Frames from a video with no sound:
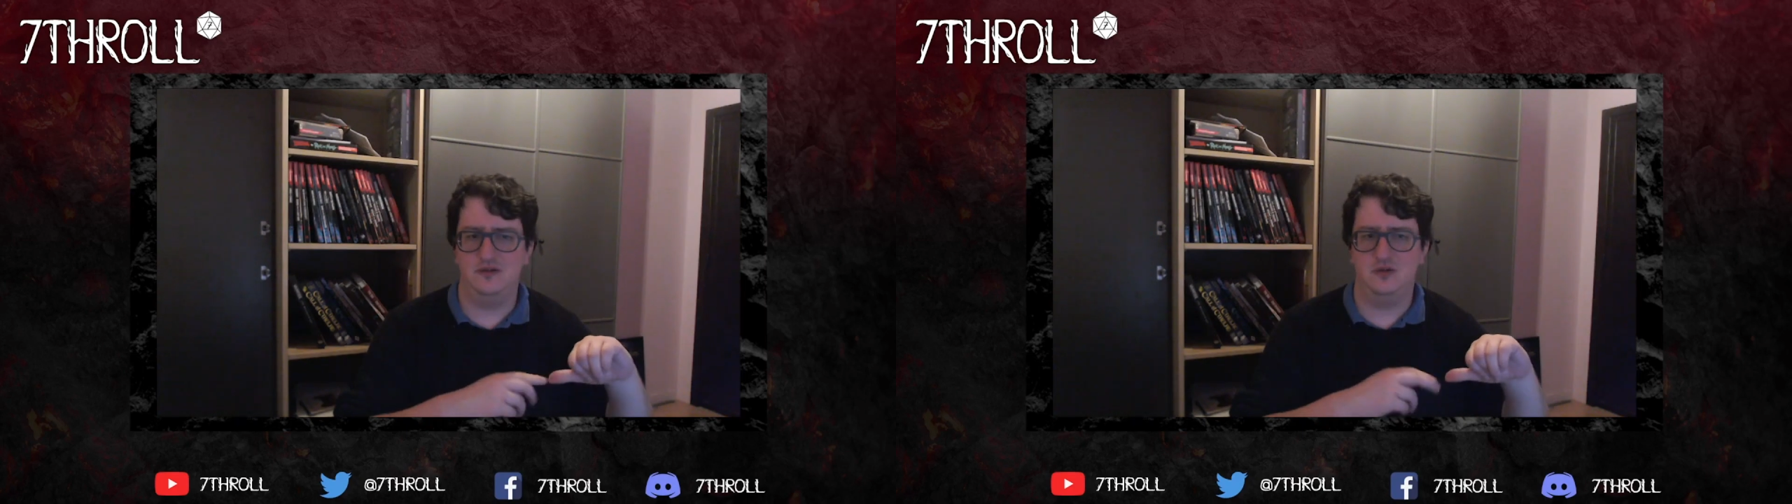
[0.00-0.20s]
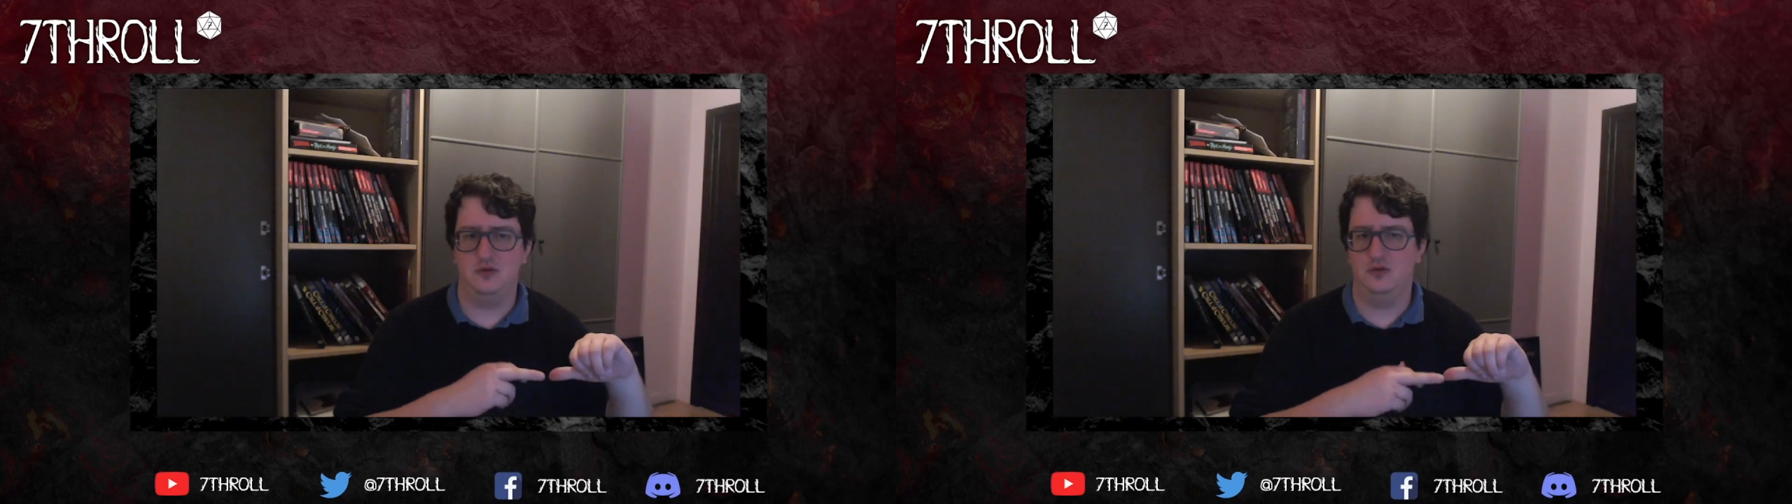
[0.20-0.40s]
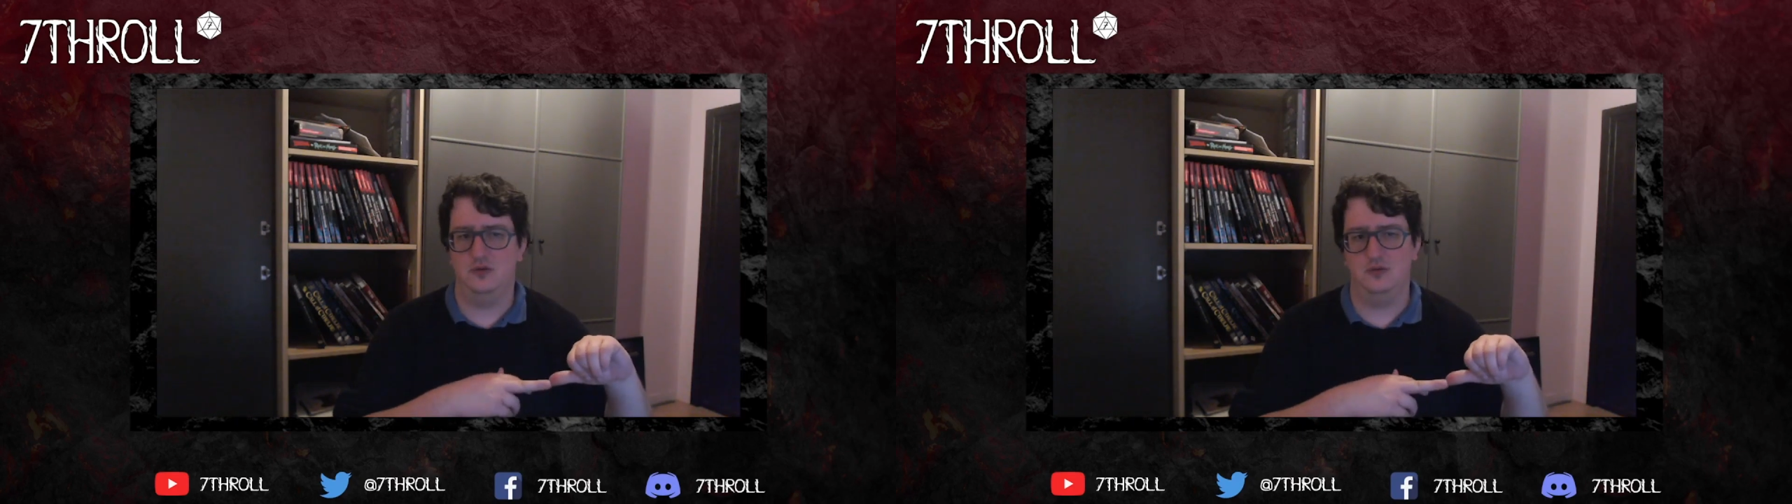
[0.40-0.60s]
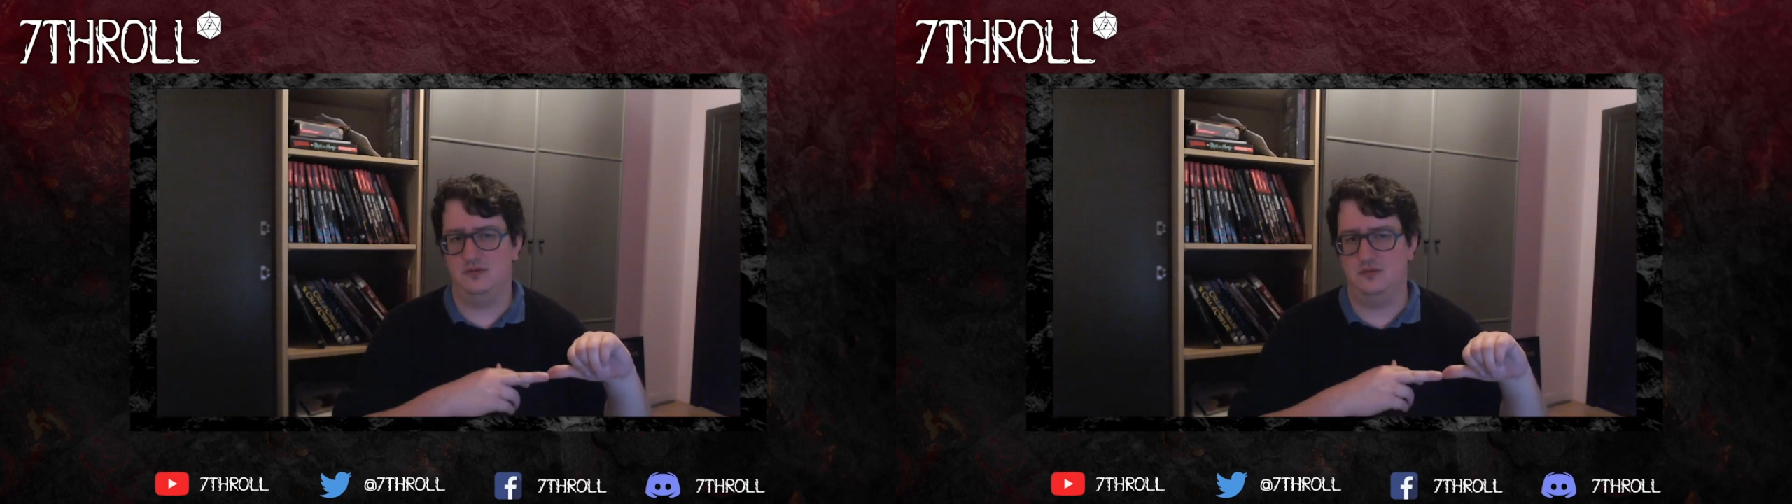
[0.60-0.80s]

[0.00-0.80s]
who